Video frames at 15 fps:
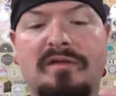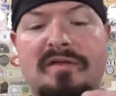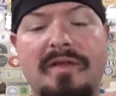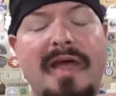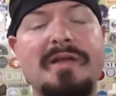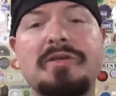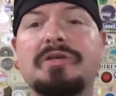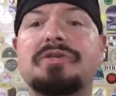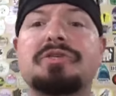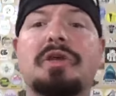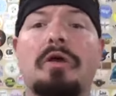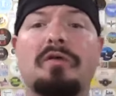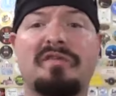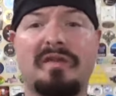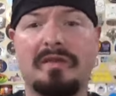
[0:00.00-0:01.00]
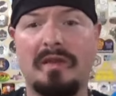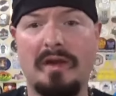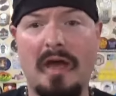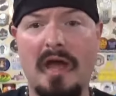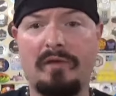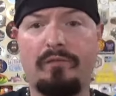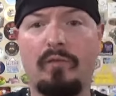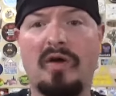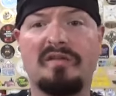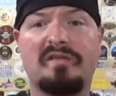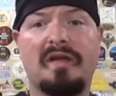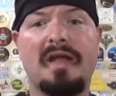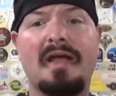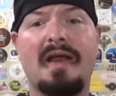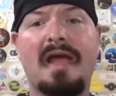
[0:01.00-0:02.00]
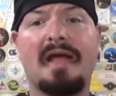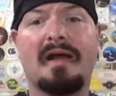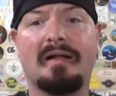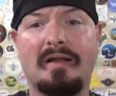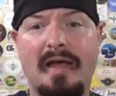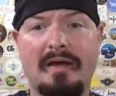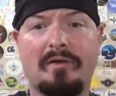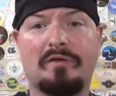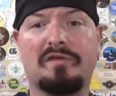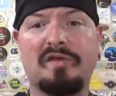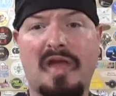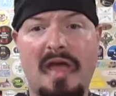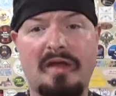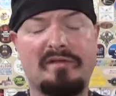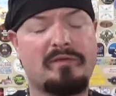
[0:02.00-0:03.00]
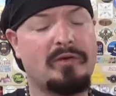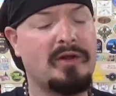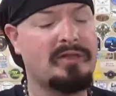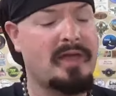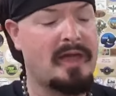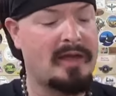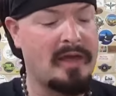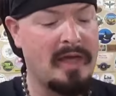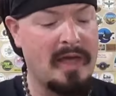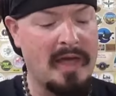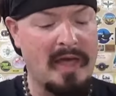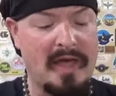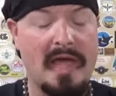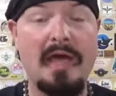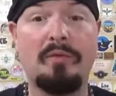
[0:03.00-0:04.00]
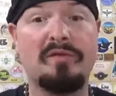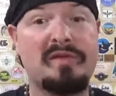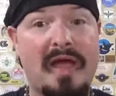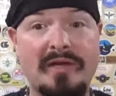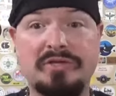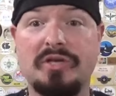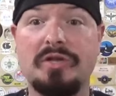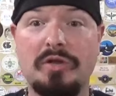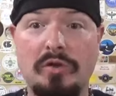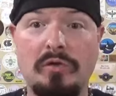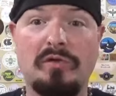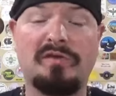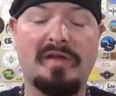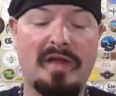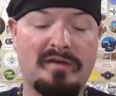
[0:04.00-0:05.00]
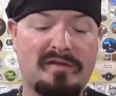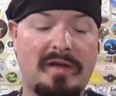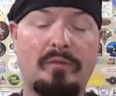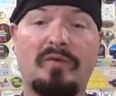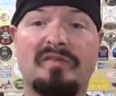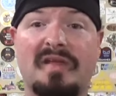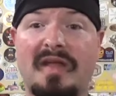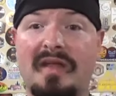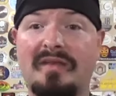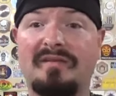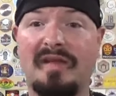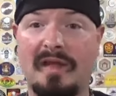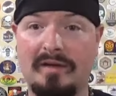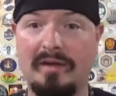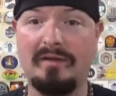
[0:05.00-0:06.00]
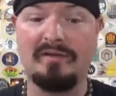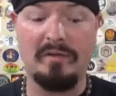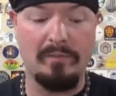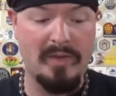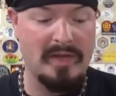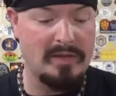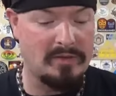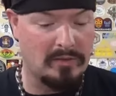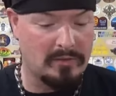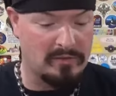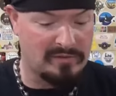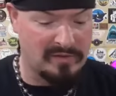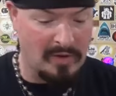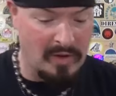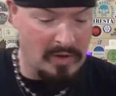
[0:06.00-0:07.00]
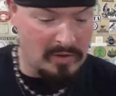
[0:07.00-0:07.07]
So that just shows that the knife wasn't in a collector's case or anything. It was actually used as it was intended to be used.